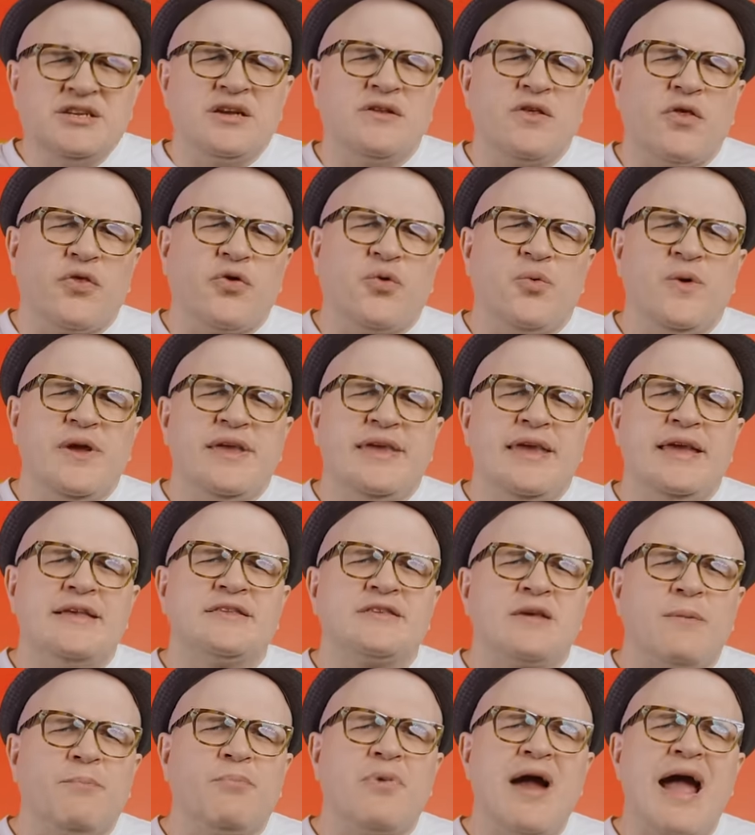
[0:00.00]
of the three
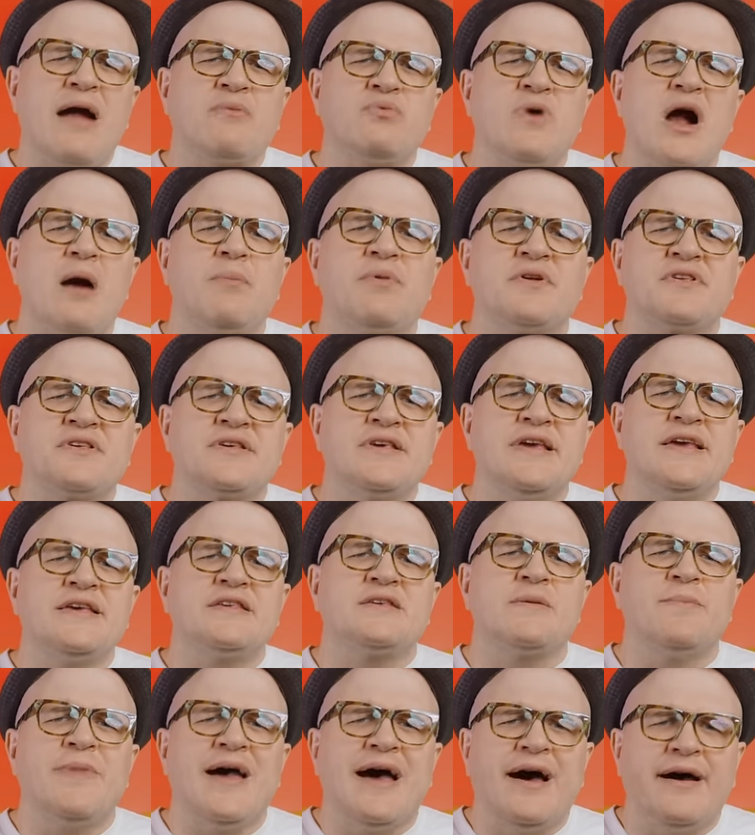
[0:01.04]
kids that Brad Roberts
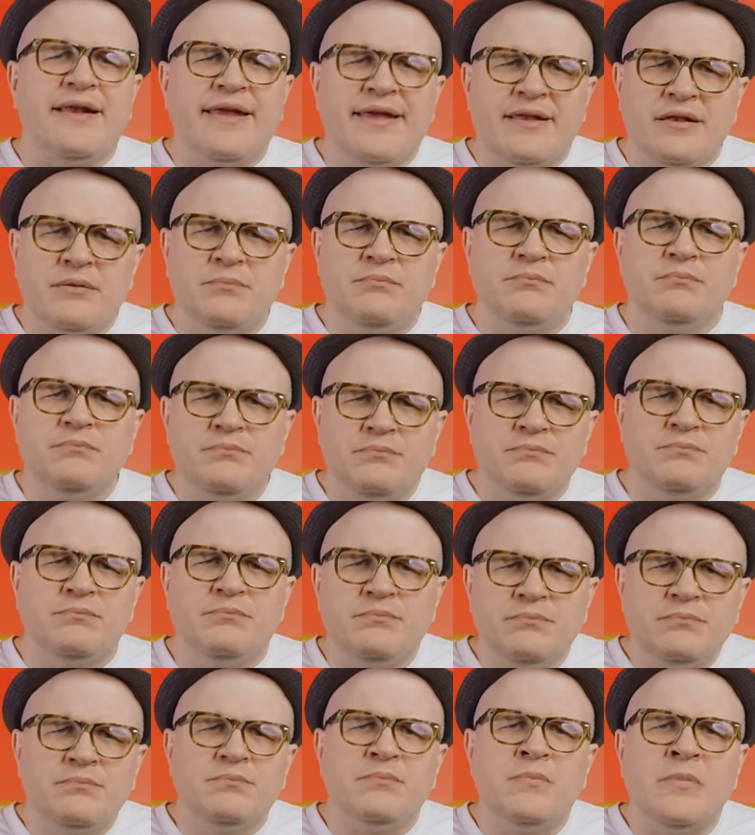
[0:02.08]
sings about in mm, mm,
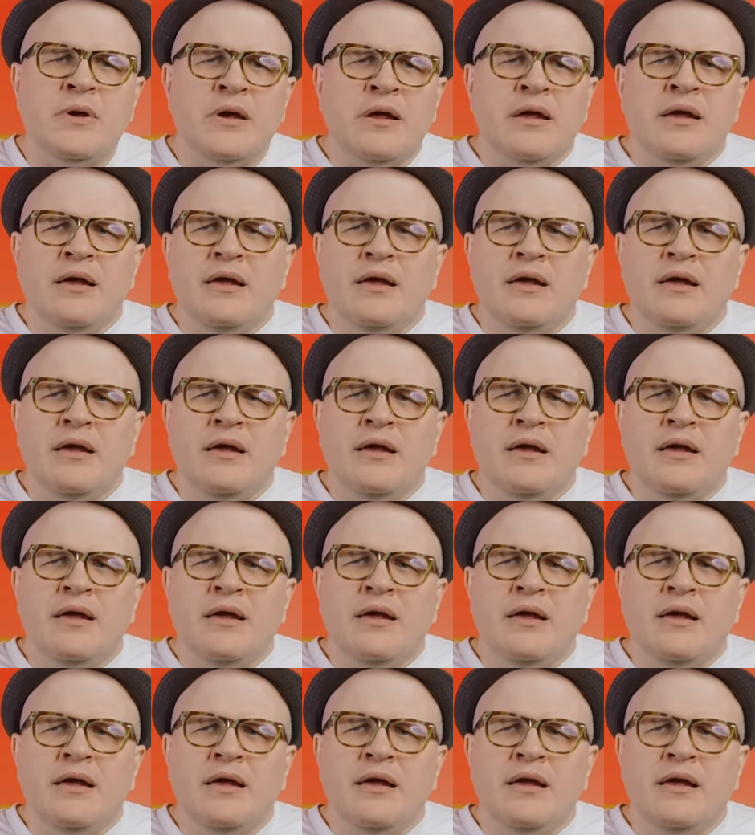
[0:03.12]
mm,